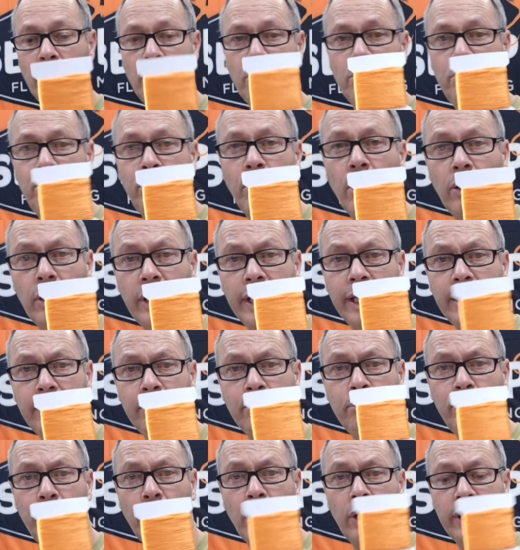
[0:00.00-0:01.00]

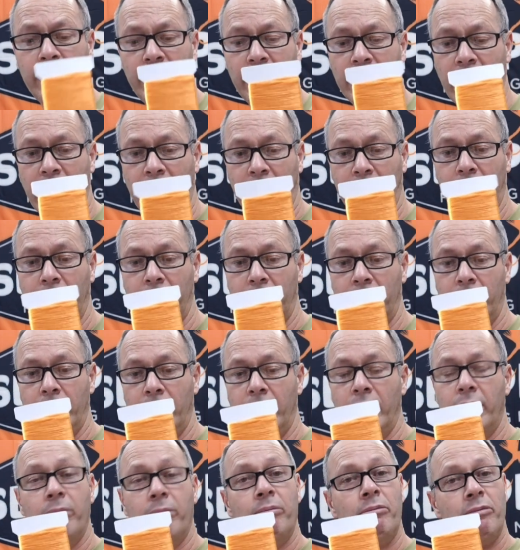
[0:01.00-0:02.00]
poly yarn.
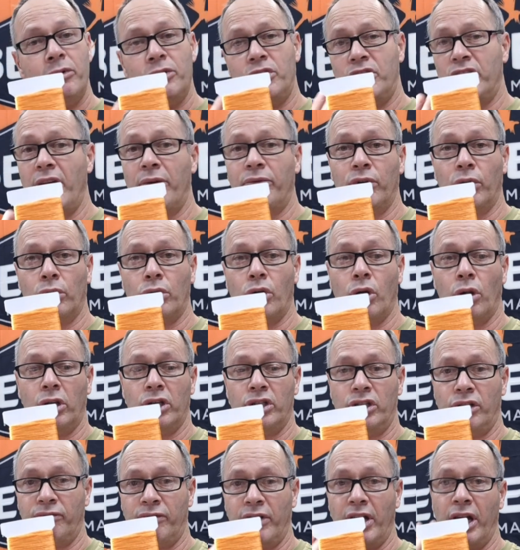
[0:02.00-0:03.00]
Several colours
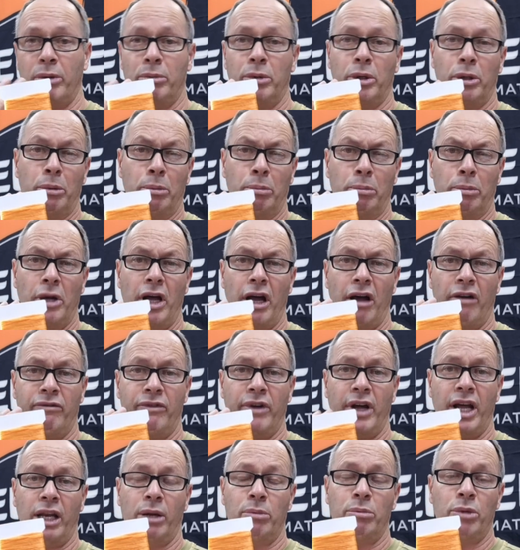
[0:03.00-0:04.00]
available.
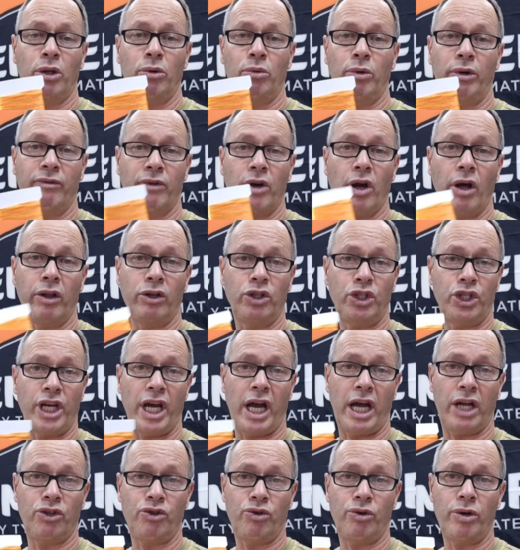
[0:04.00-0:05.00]
We've got
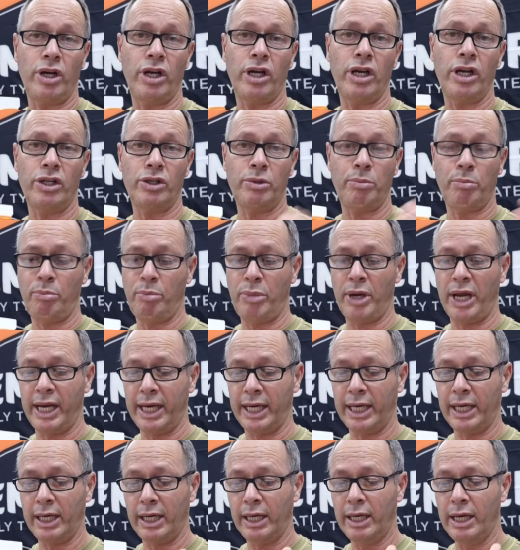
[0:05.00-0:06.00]
chartreuse,
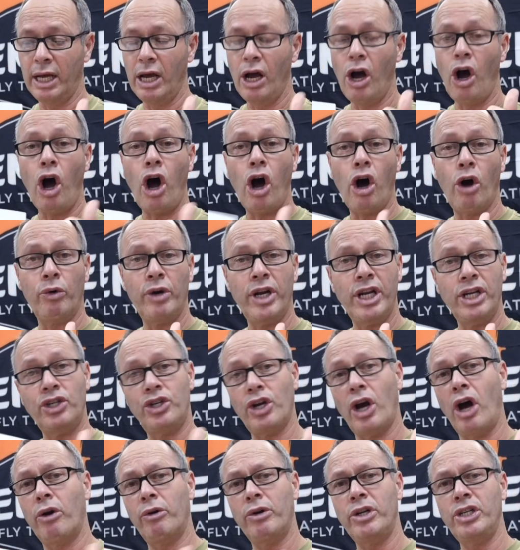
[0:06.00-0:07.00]
pink, orange.
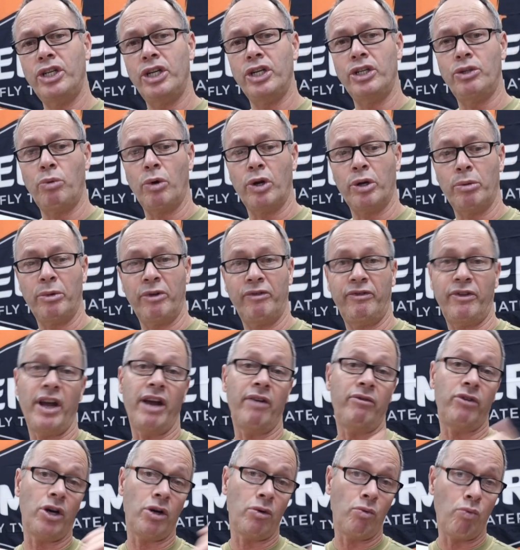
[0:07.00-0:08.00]
Orange is one of my
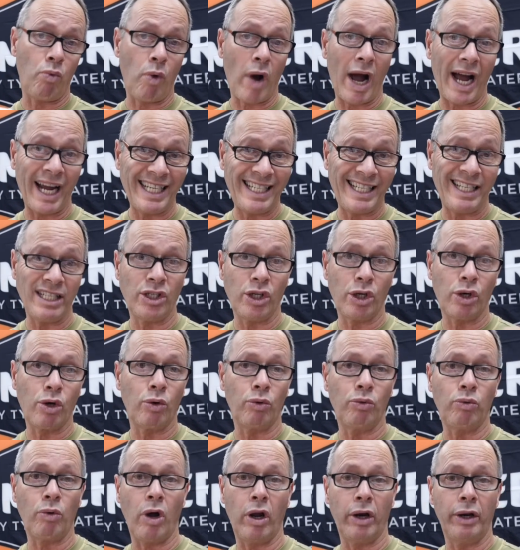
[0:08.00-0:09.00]
favourite. White is a good
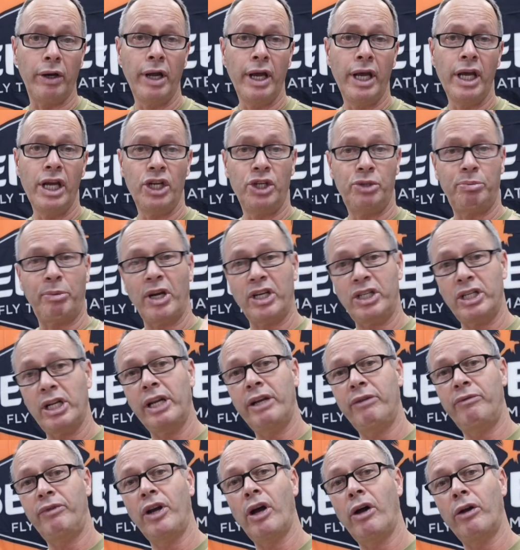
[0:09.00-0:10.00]
one, especially
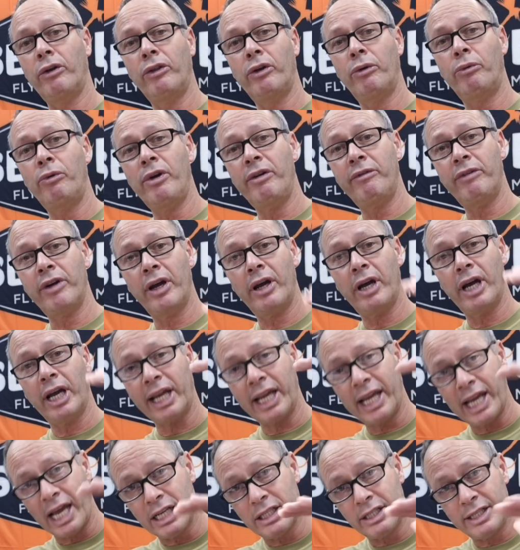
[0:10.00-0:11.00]
if you're on the river and
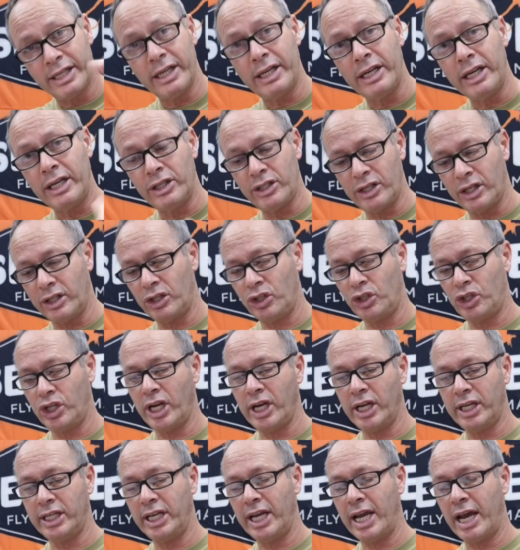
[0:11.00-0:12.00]
casting into the
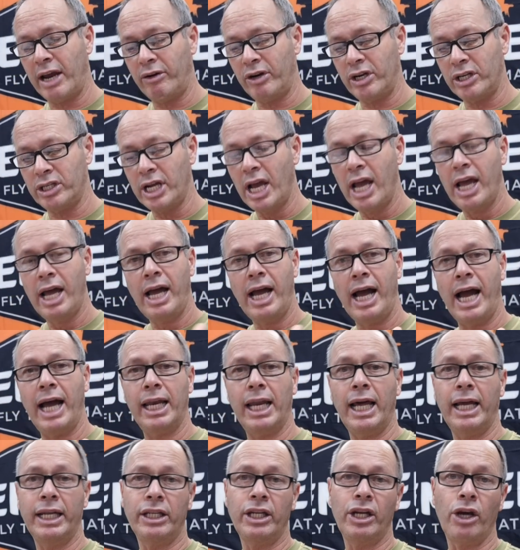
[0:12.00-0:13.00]
shady areas. I
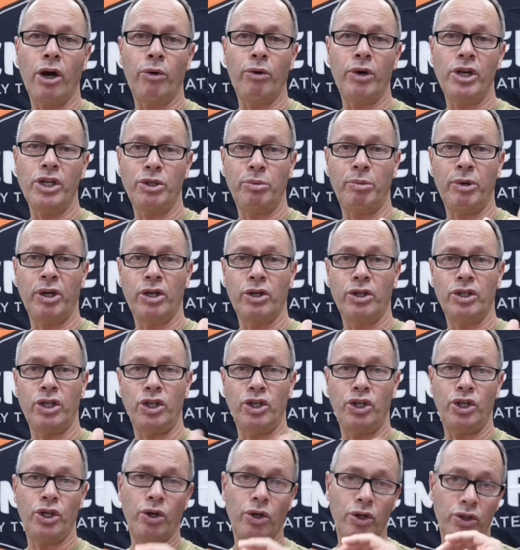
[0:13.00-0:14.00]
like the orange because it
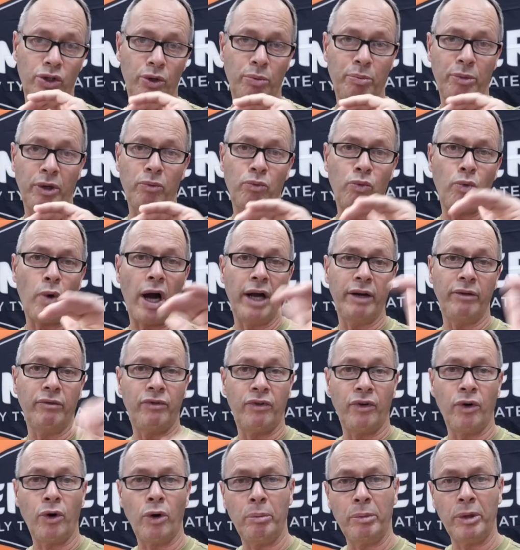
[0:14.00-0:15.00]
shows up in white
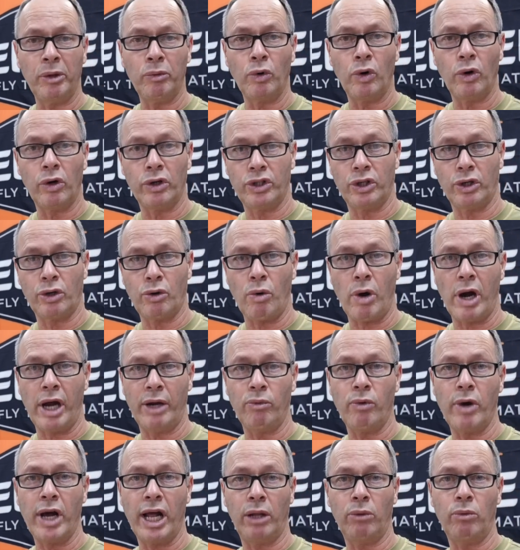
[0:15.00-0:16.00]
foamy water quite
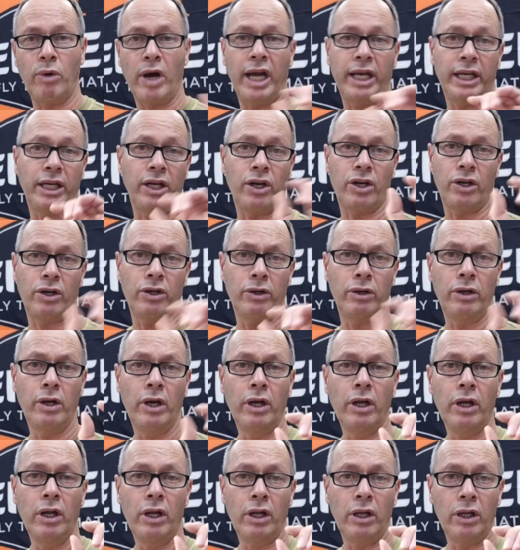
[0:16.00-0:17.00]
well, where you can
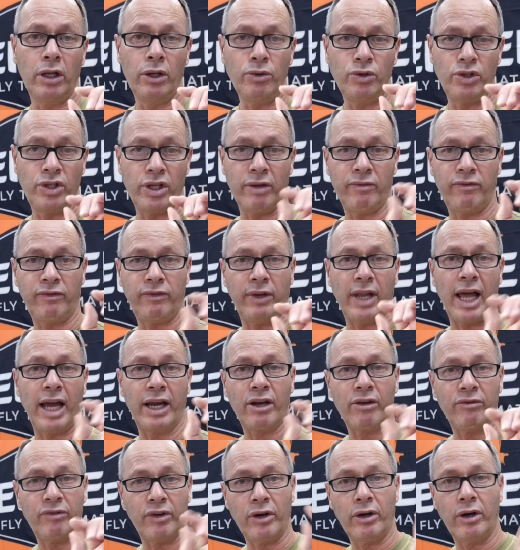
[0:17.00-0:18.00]
lose the fleck
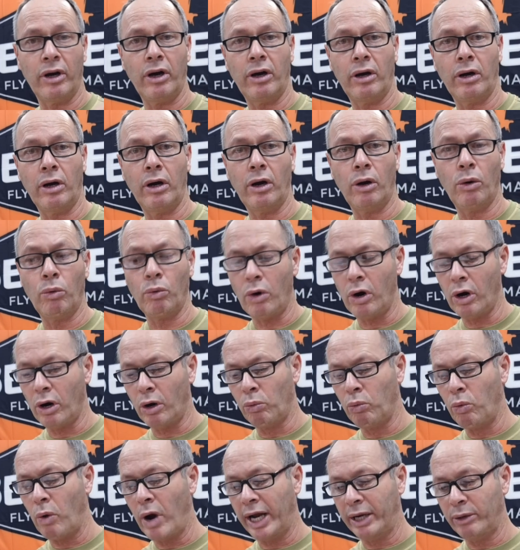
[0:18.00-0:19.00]
of a
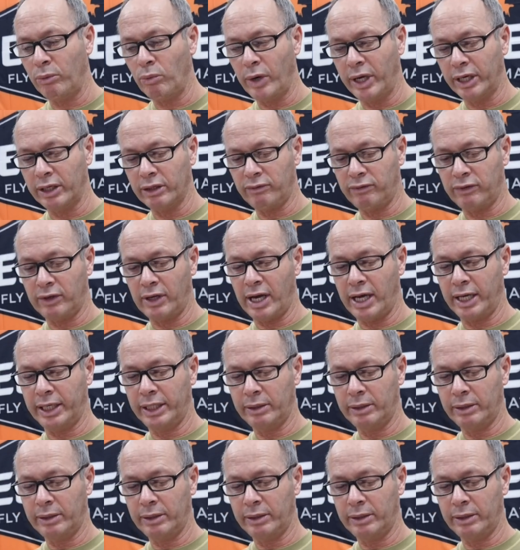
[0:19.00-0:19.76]
white-winged fly.